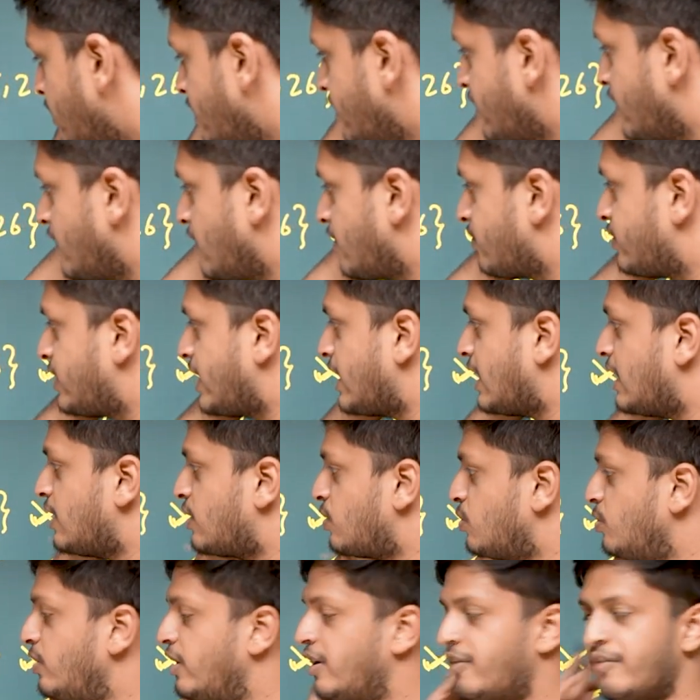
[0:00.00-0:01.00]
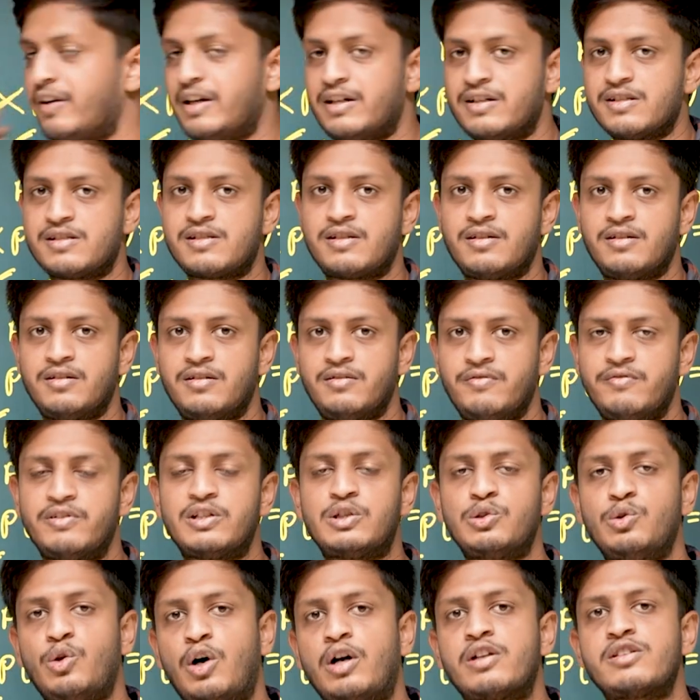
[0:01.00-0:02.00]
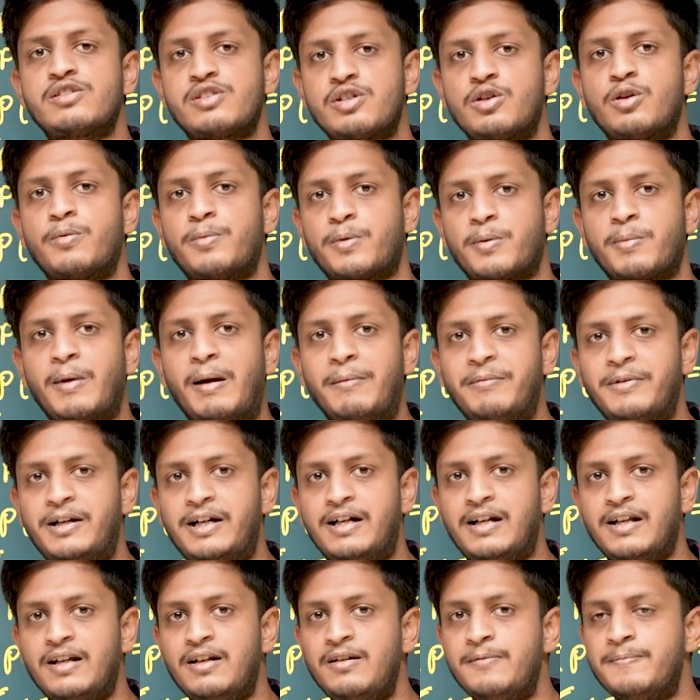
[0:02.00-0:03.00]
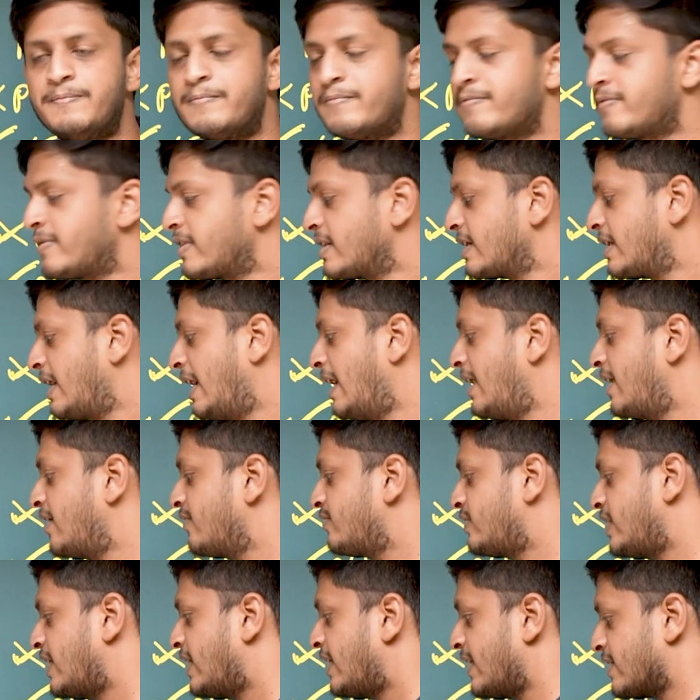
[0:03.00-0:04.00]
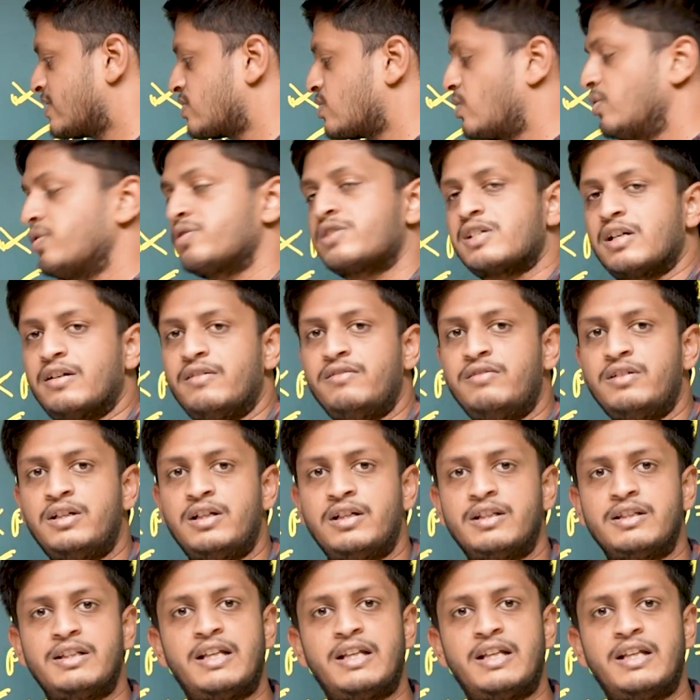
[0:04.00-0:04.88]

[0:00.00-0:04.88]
if there are 2 events with non-zero probability and if they are exclusive,